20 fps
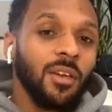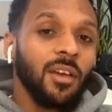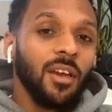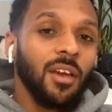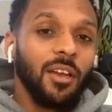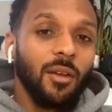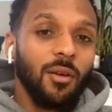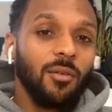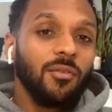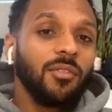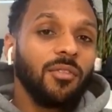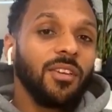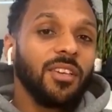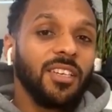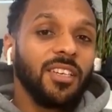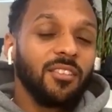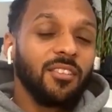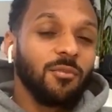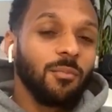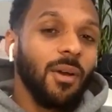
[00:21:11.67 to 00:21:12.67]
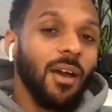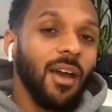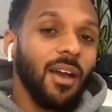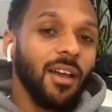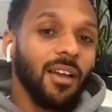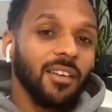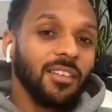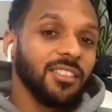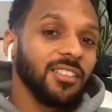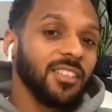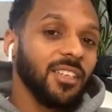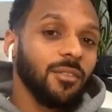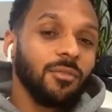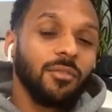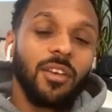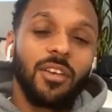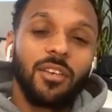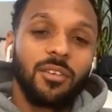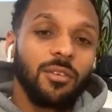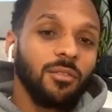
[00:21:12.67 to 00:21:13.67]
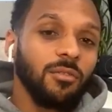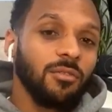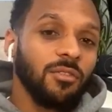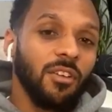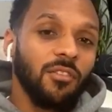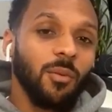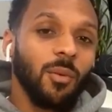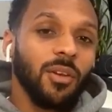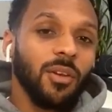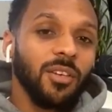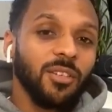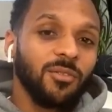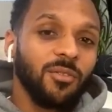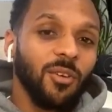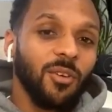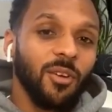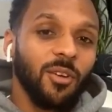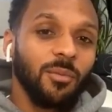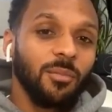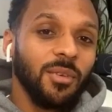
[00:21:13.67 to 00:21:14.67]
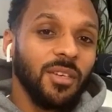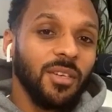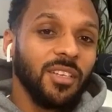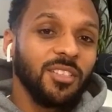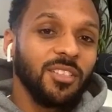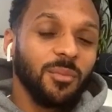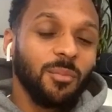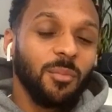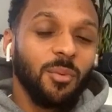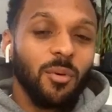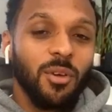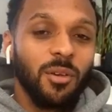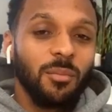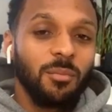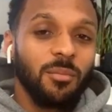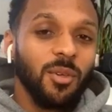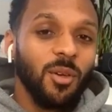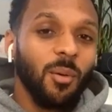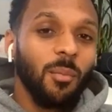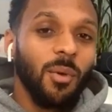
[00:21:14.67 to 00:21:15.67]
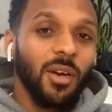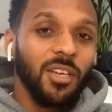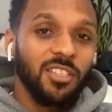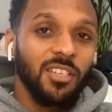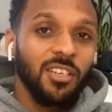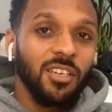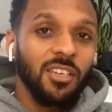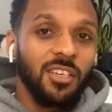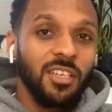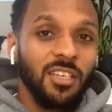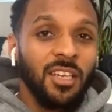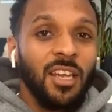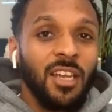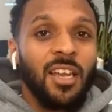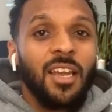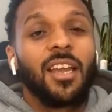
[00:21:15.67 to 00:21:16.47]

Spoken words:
and hopefully give back and say thank you for everyone that's followed me and supported me on my journey.